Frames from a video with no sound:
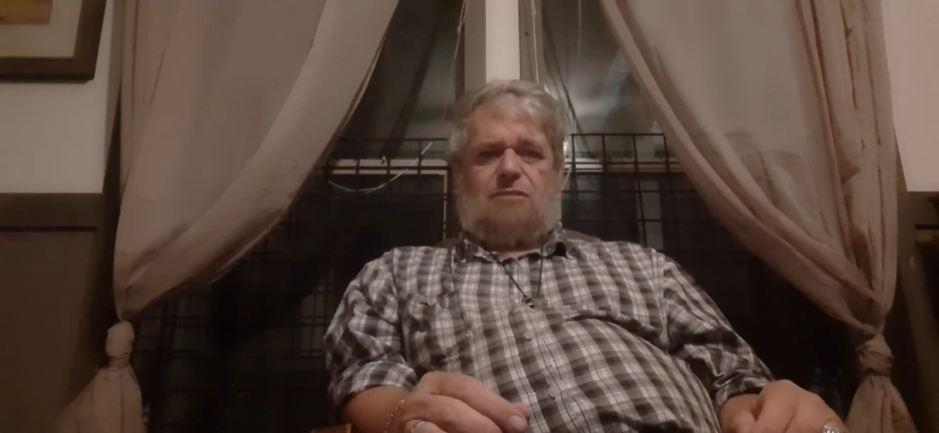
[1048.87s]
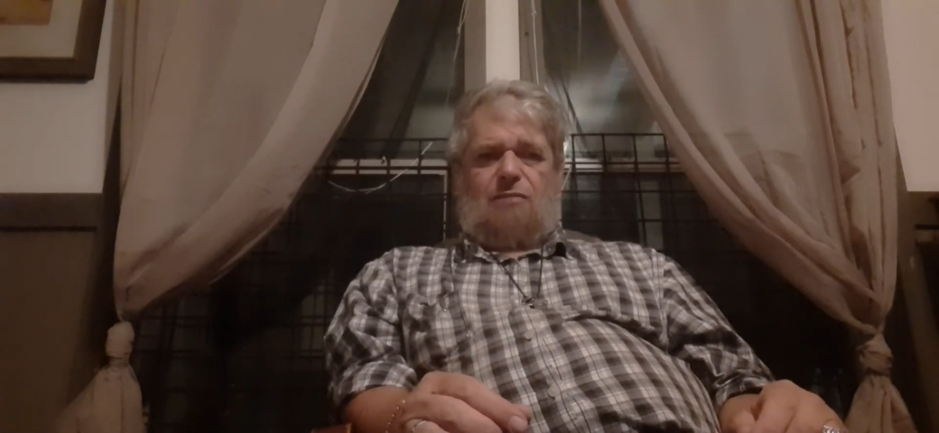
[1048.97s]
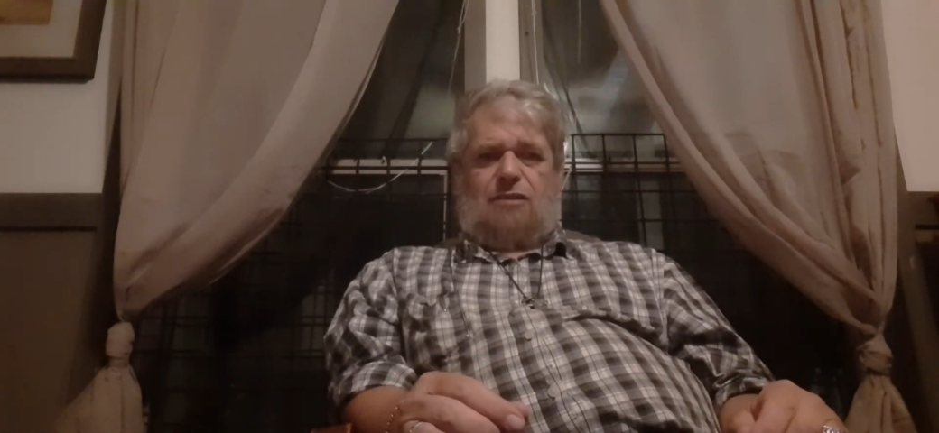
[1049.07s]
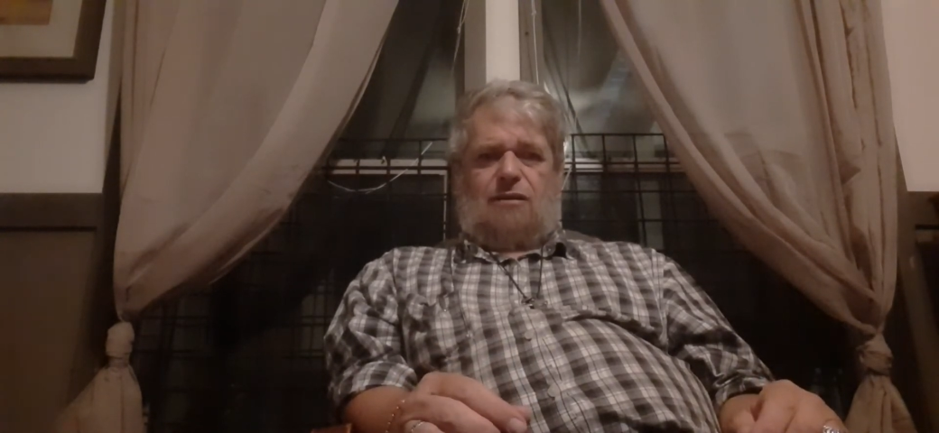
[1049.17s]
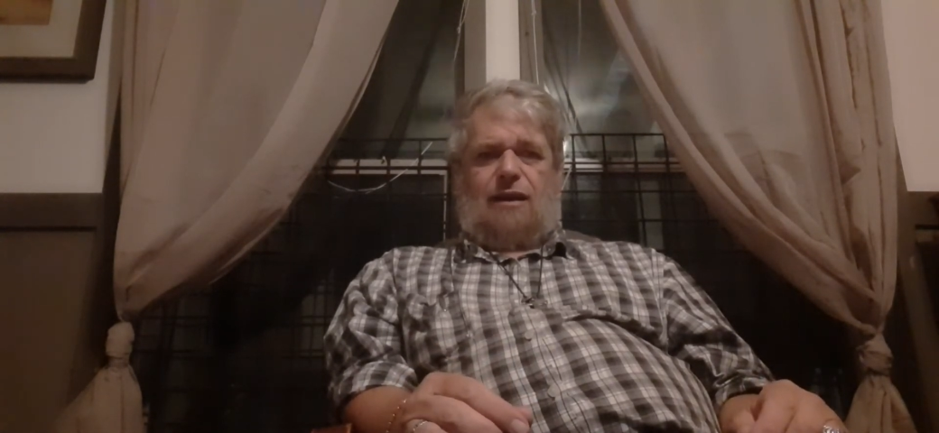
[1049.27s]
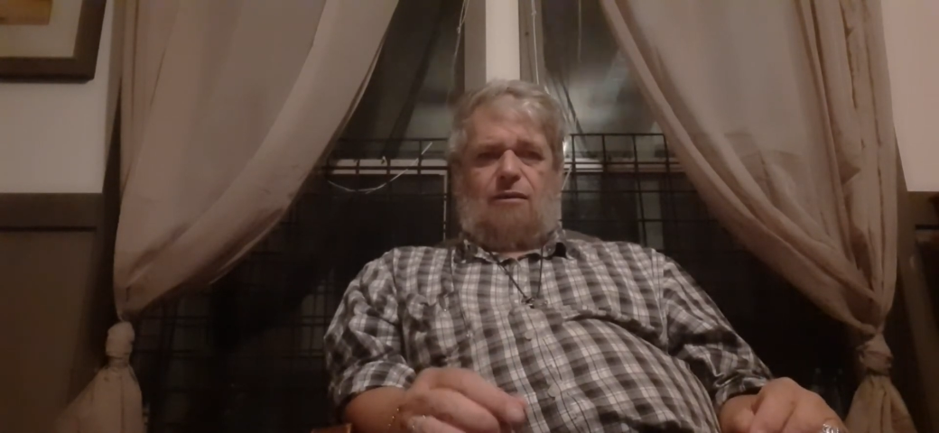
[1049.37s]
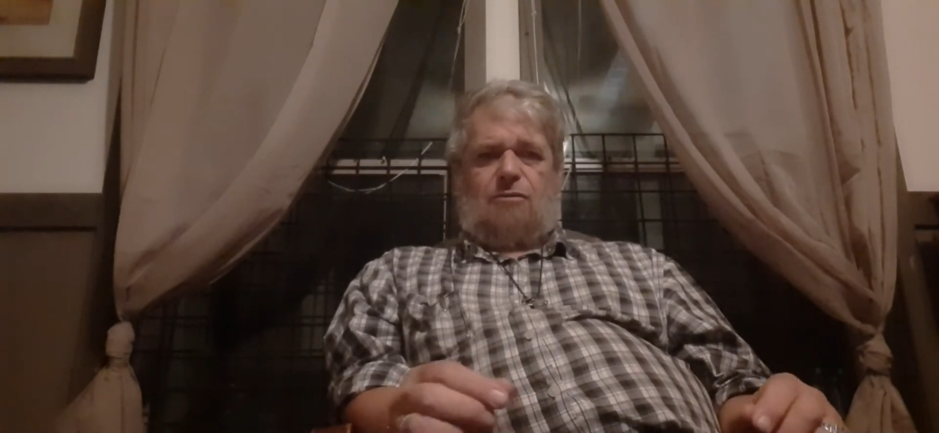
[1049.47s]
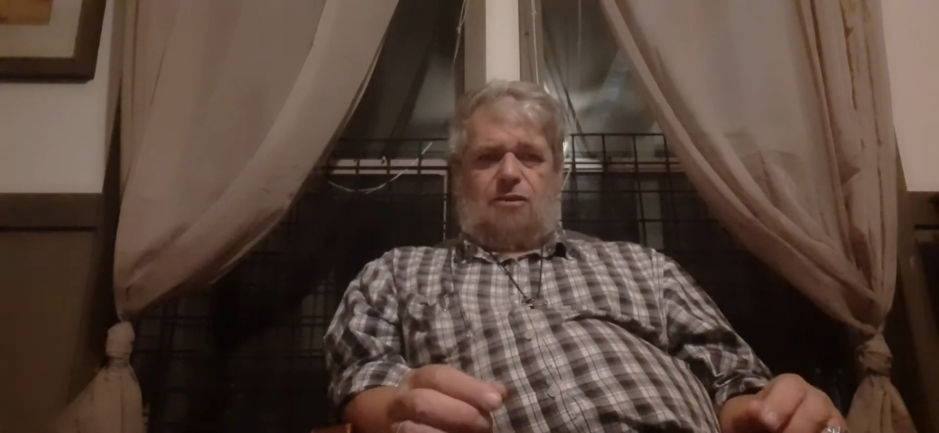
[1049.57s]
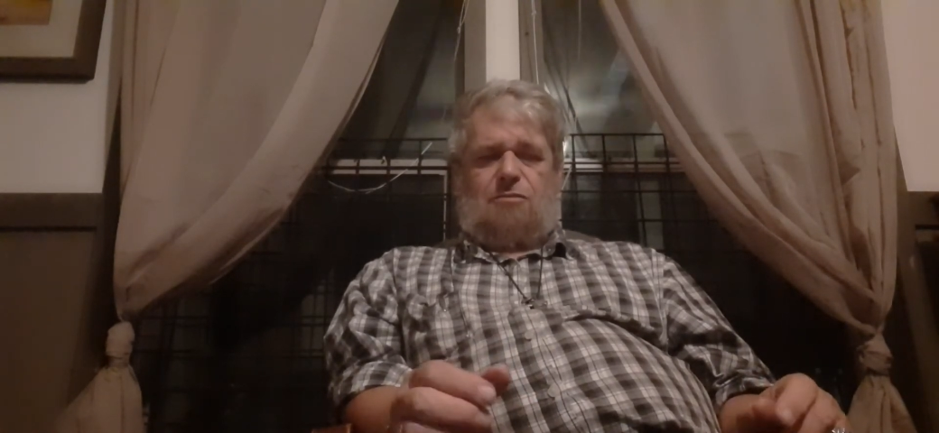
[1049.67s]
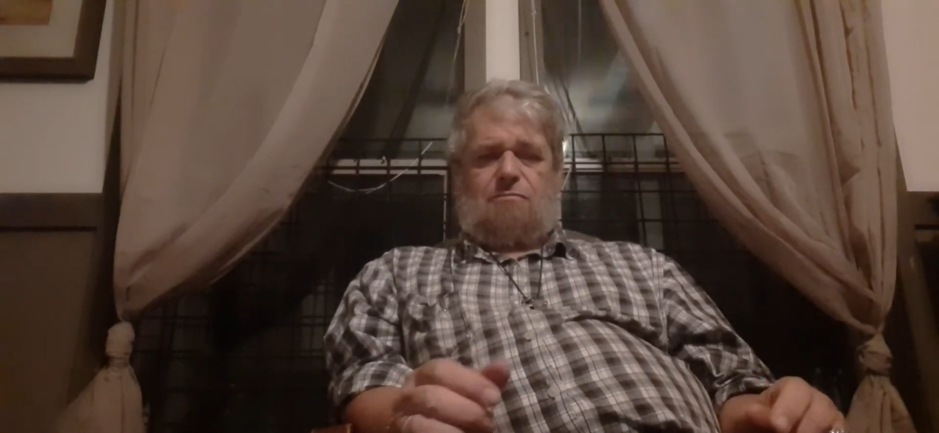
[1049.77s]
I was allowed
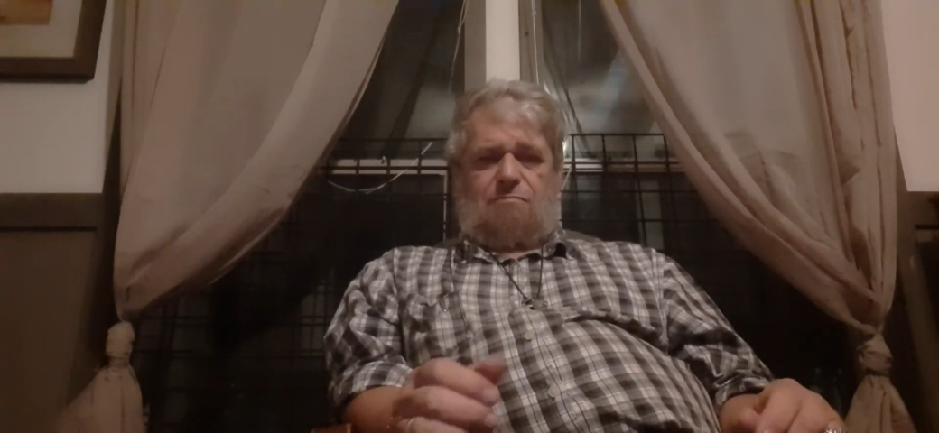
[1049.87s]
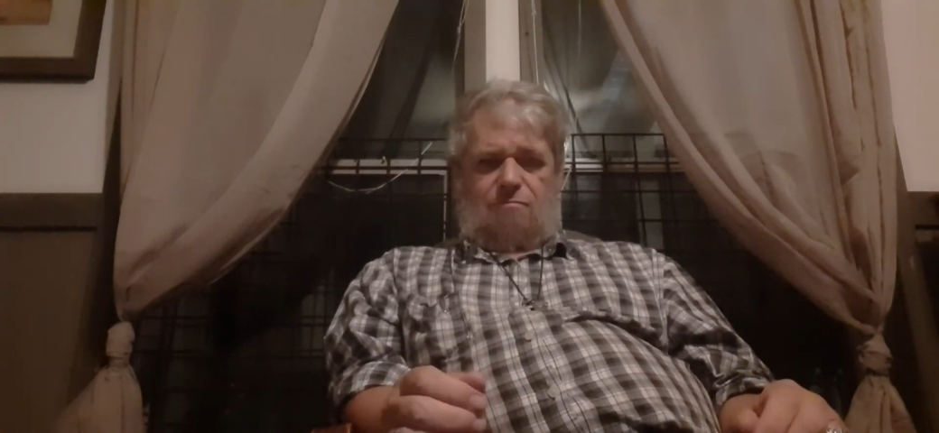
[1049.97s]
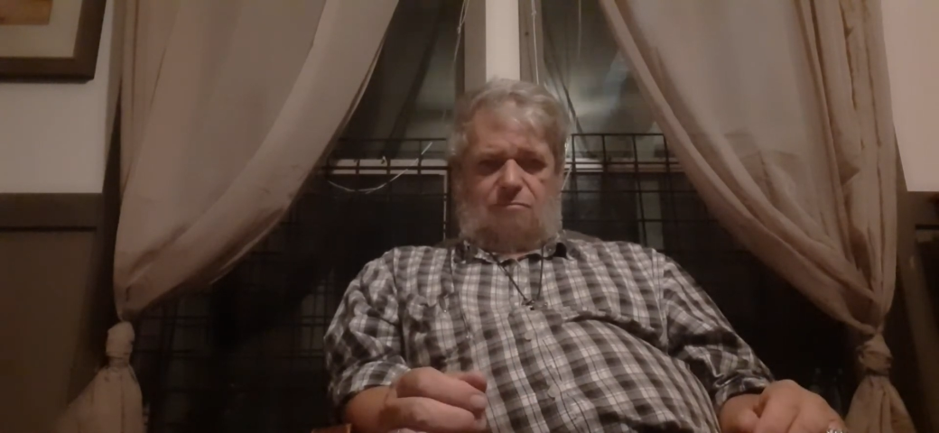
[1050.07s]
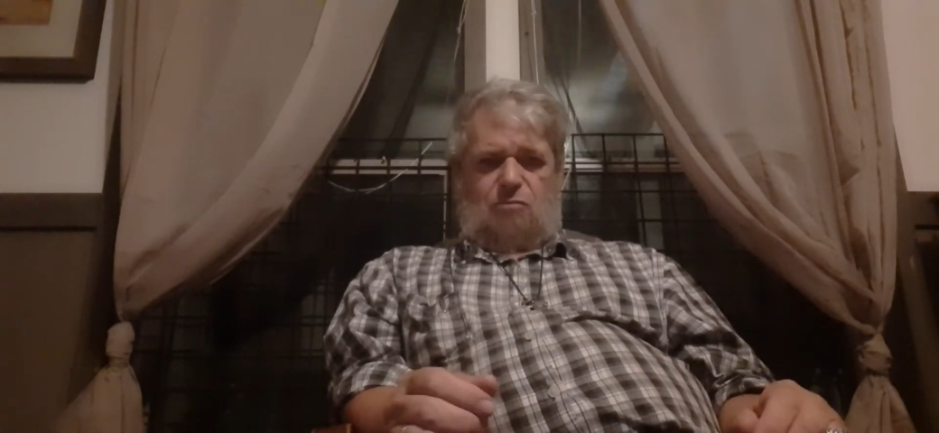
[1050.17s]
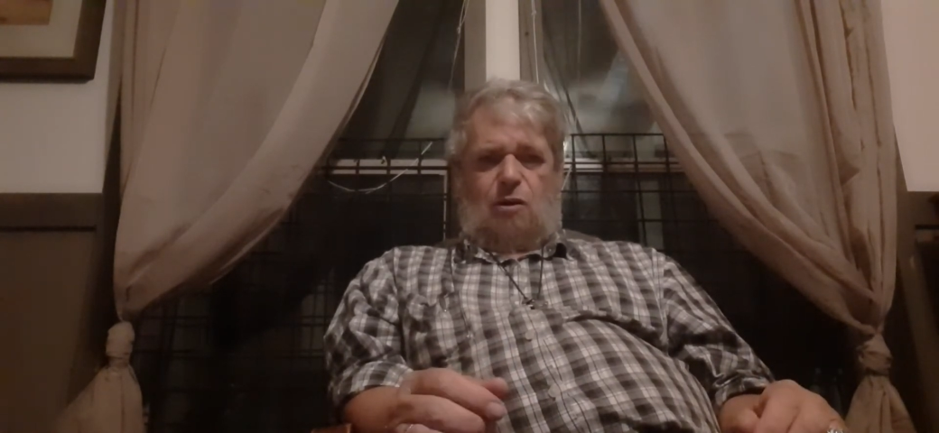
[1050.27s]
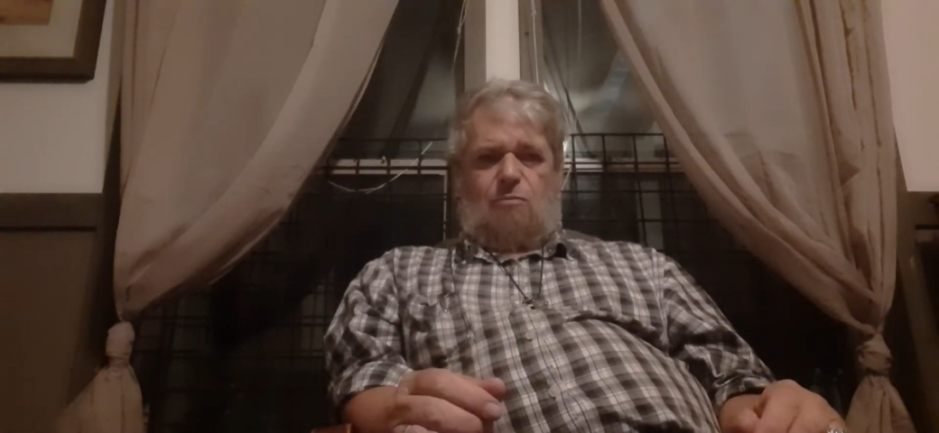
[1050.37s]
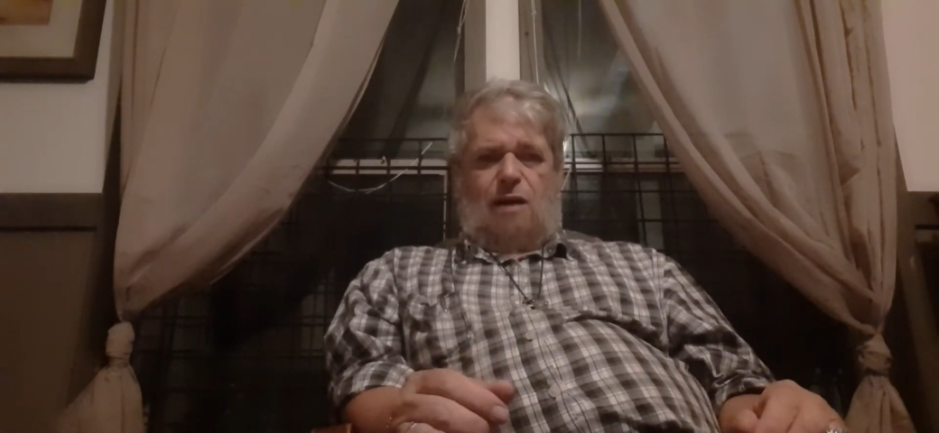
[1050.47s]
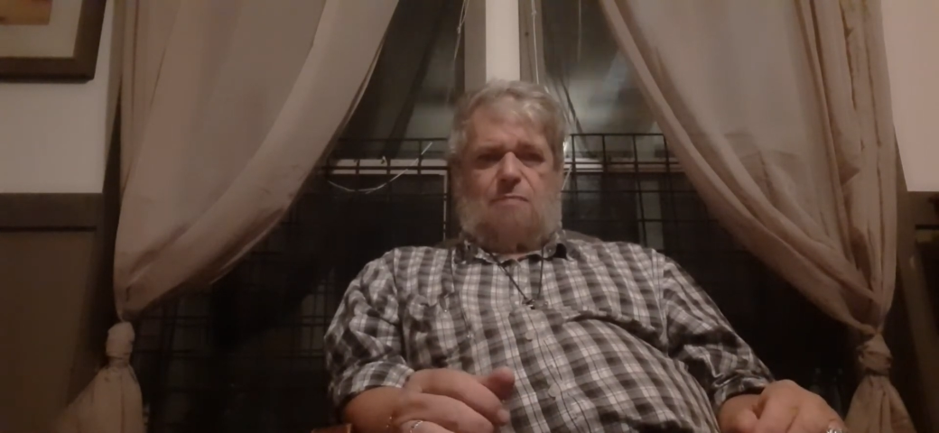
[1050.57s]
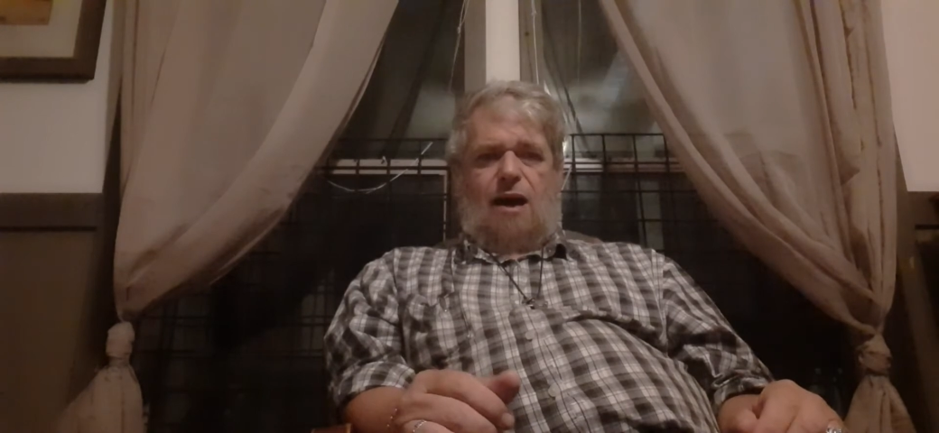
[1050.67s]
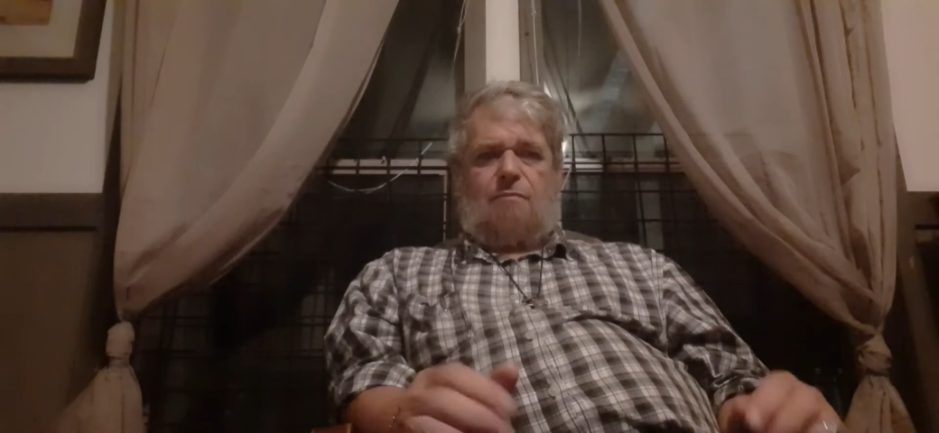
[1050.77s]
to smoke my
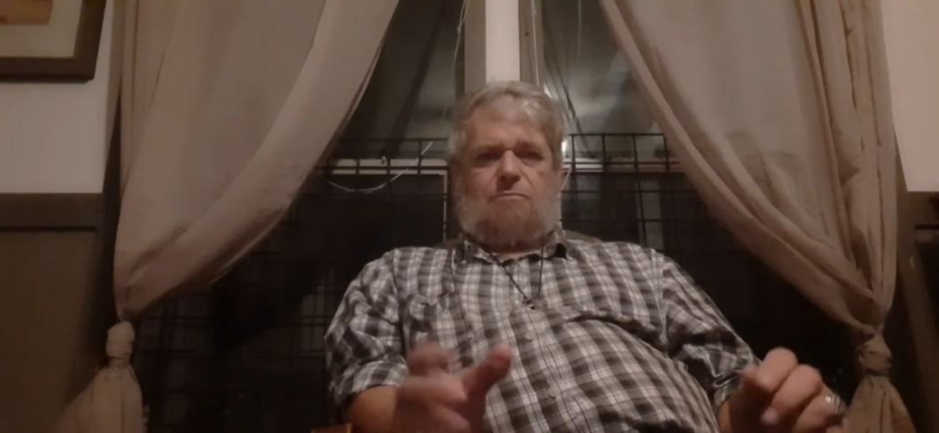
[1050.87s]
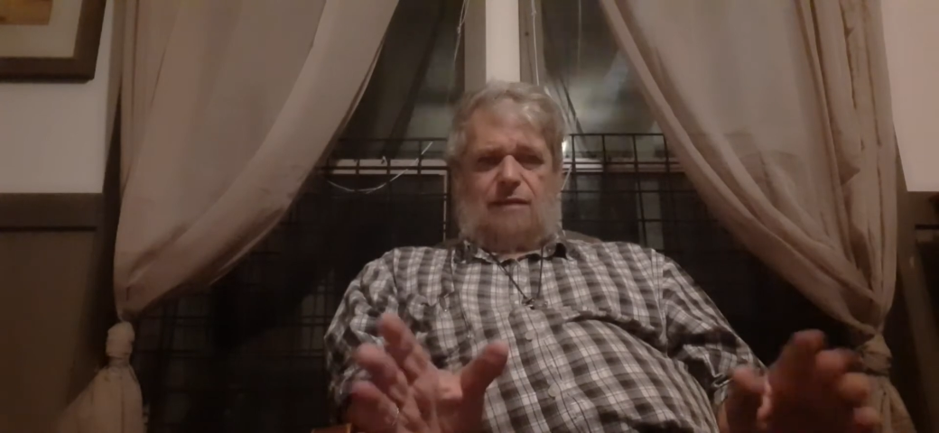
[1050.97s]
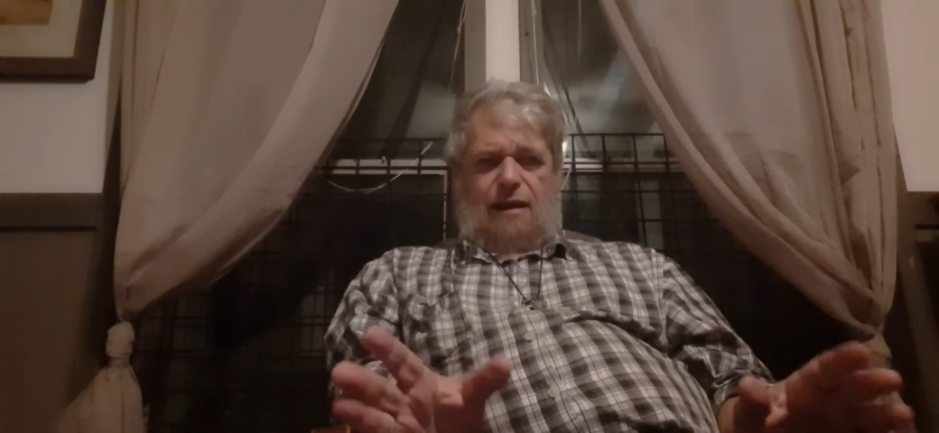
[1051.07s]
pipe,